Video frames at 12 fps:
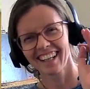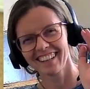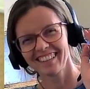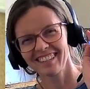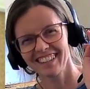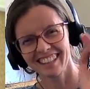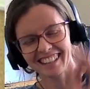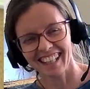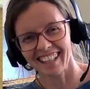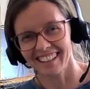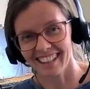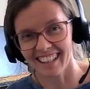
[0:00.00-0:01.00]
which
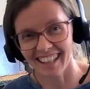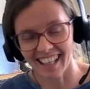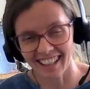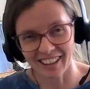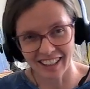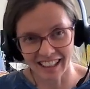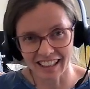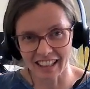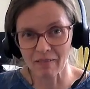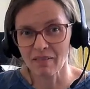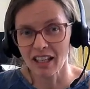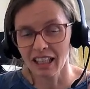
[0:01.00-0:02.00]
sounds like a
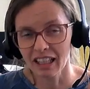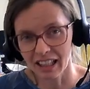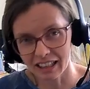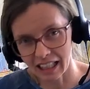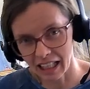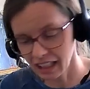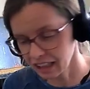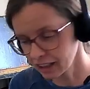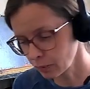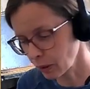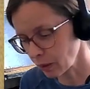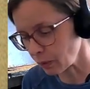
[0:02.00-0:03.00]
contradiction, a tannish
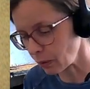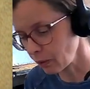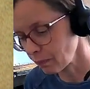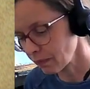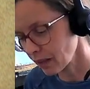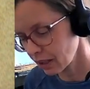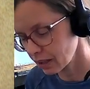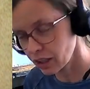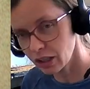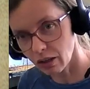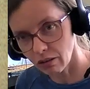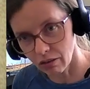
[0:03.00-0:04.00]
purple to
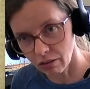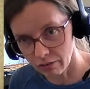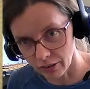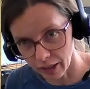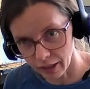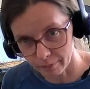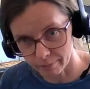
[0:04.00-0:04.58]
go over there.